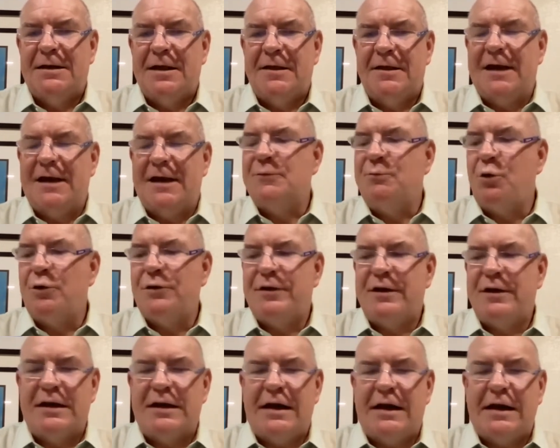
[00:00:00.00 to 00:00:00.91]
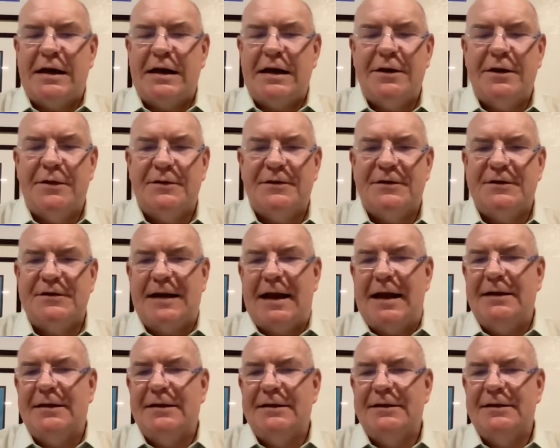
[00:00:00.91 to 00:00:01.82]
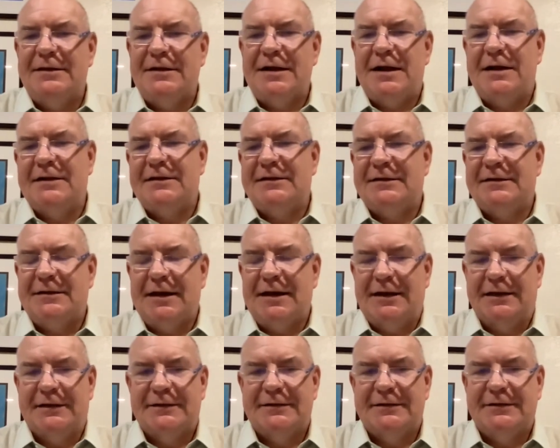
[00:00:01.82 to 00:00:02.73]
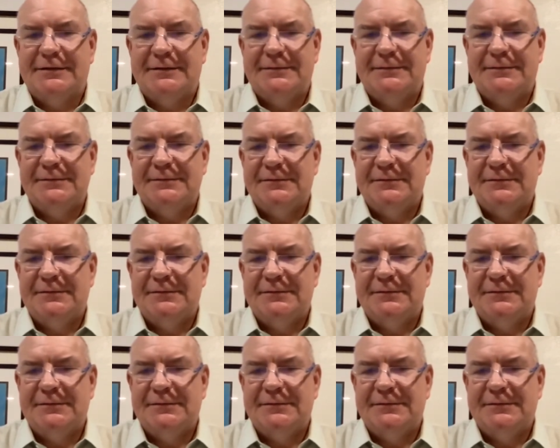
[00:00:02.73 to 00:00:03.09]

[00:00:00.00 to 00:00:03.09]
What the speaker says: That's more than any other state in the United States.